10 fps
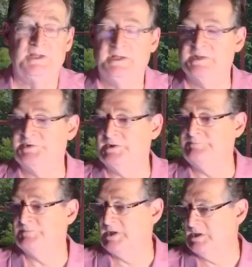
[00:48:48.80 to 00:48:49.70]
It's
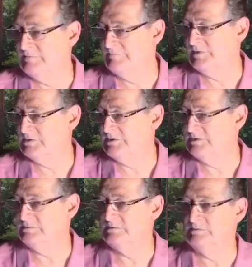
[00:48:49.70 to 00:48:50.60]
a fairly
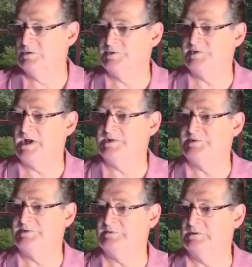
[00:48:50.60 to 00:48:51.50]
good
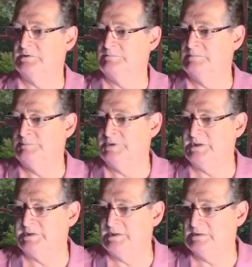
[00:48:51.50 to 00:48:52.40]
sized little
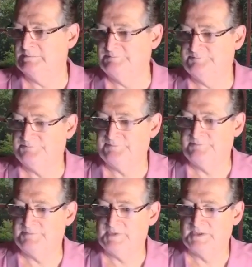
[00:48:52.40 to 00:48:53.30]
plug there. They're
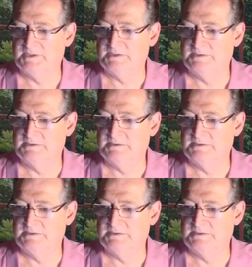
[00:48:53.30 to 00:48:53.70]
all plugged in.